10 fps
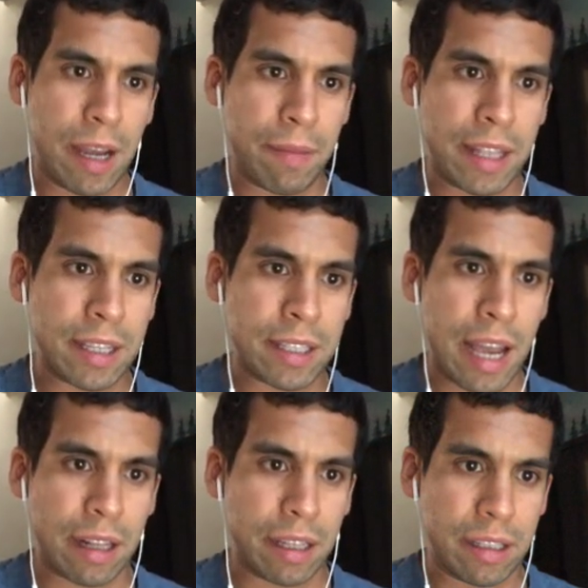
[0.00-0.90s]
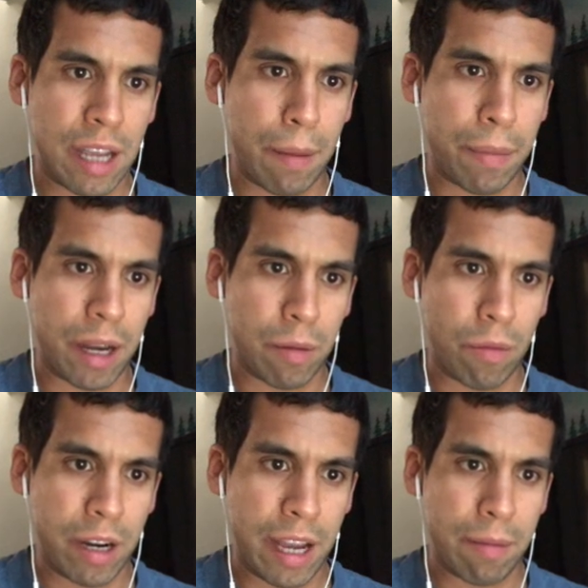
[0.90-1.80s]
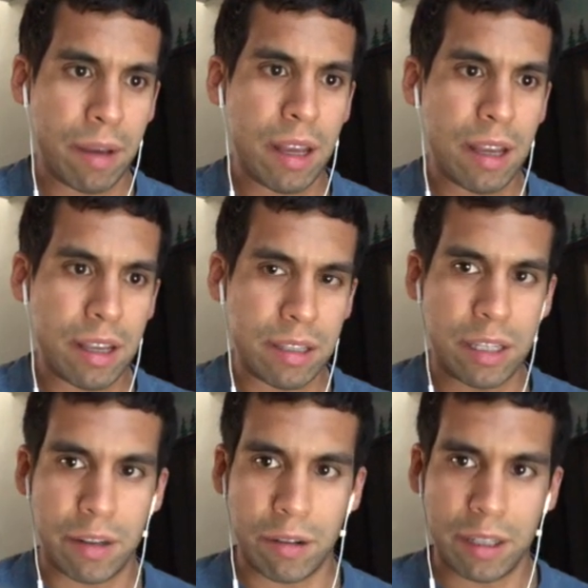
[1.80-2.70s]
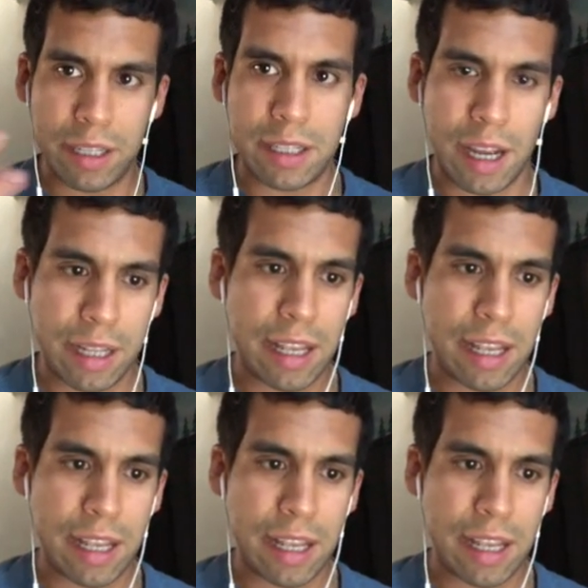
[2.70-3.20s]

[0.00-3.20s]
That's exactly top, bottom, 1M, 0 on the side.